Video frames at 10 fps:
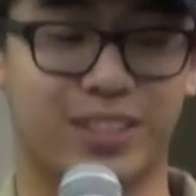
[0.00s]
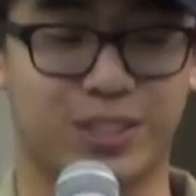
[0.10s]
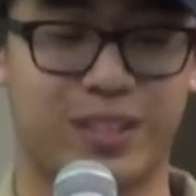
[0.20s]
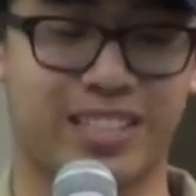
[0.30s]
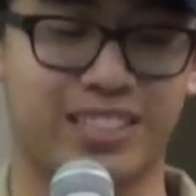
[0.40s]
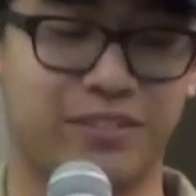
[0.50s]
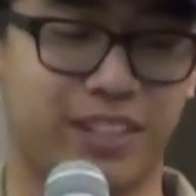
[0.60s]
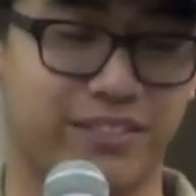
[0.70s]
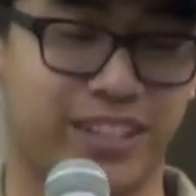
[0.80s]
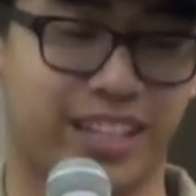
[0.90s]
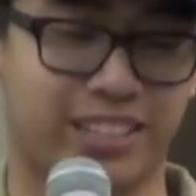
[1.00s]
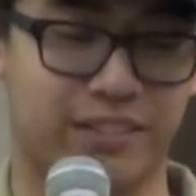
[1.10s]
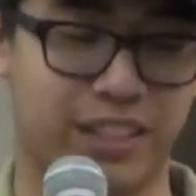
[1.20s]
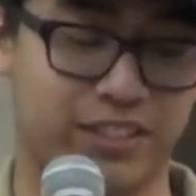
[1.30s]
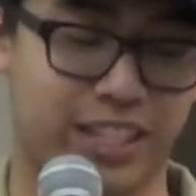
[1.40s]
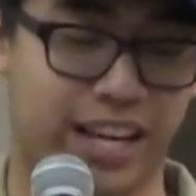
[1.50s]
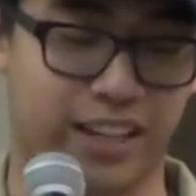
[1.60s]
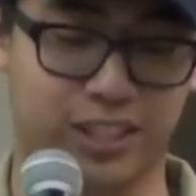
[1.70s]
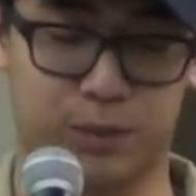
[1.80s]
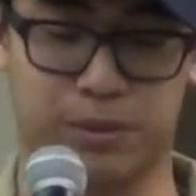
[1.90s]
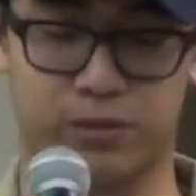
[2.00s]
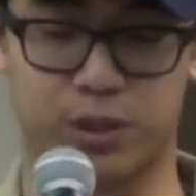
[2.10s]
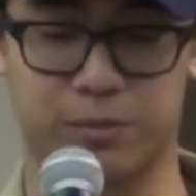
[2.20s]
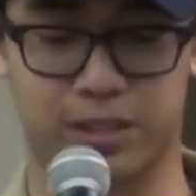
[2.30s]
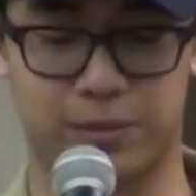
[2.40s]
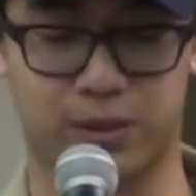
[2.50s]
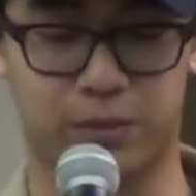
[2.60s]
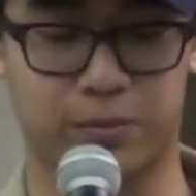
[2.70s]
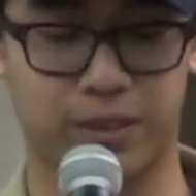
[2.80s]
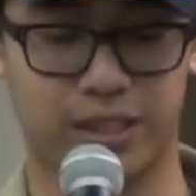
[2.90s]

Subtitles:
So actually, fun fact, I've never actually performed this poem.